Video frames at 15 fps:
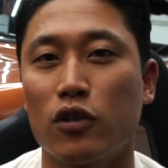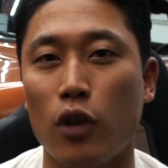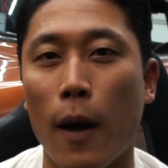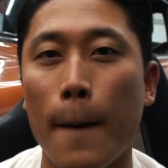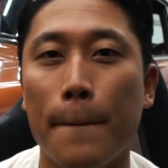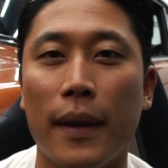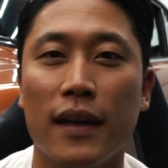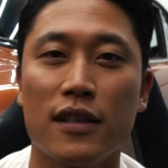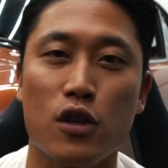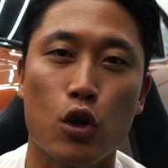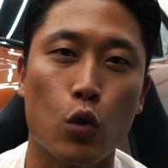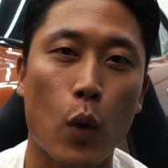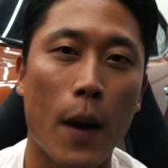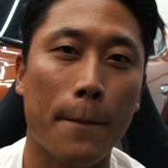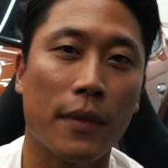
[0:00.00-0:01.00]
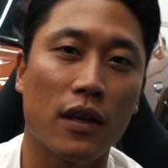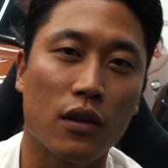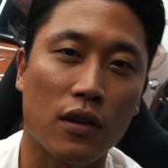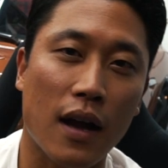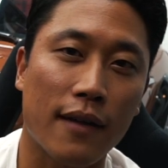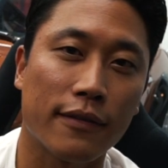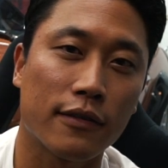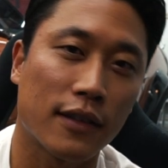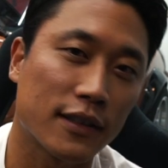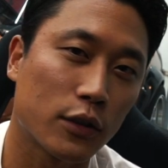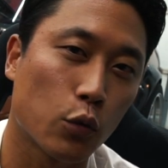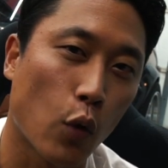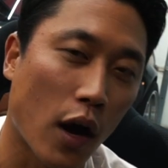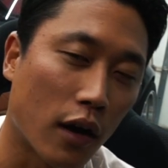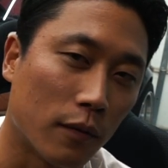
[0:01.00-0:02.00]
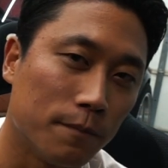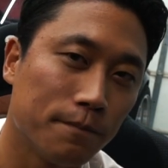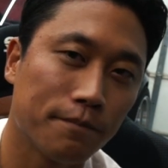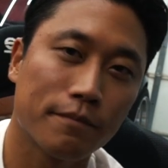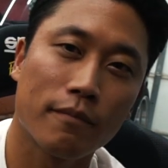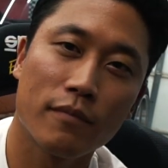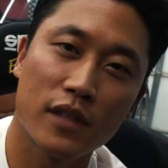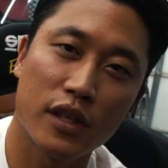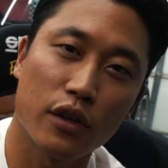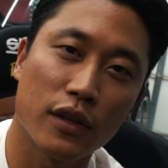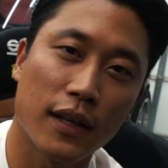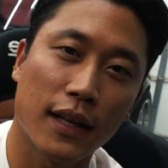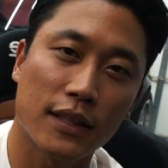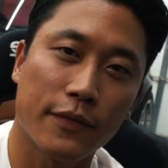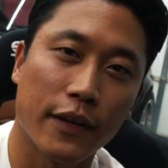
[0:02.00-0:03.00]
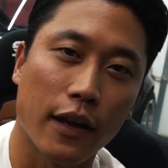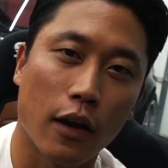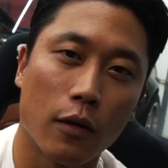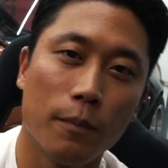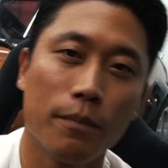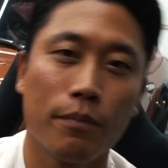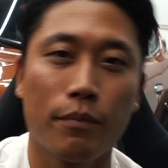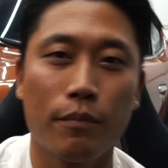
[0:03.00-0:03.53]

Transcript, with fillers: topics you want me to cover as well. See you in the next video.